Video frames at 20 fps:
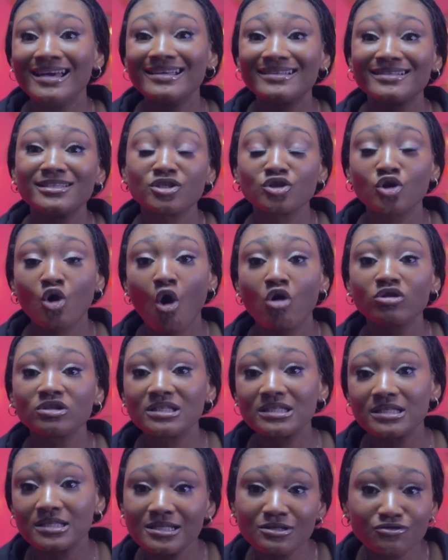It is
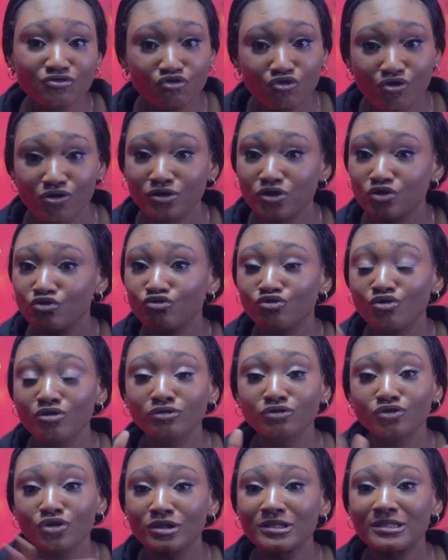continuous. You
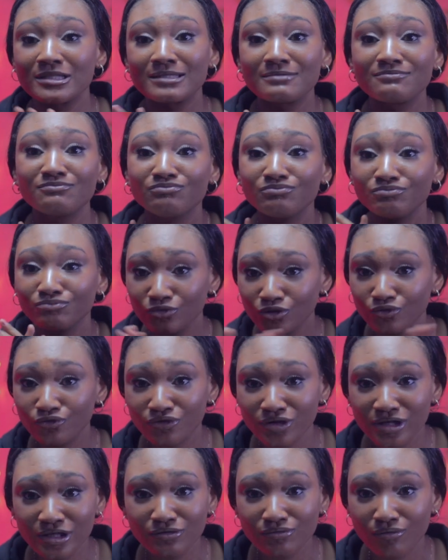don't just
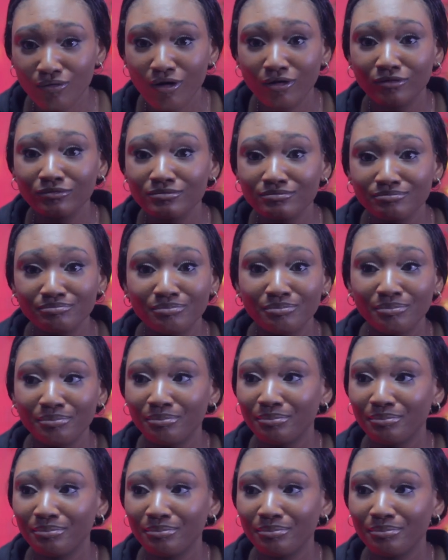read one.